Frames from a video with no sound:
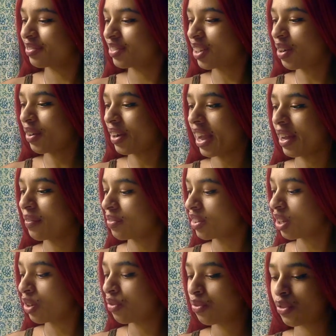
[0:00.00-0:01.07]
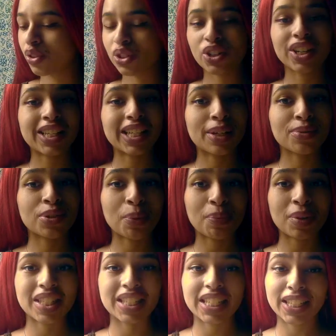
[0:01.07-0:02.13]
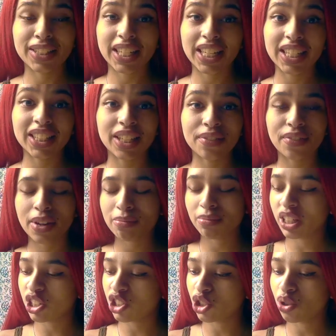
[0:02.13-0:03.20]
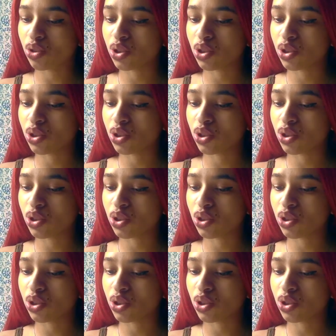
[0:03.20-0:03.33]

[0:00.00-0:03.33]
Okay, first card that comes up is healing family issues.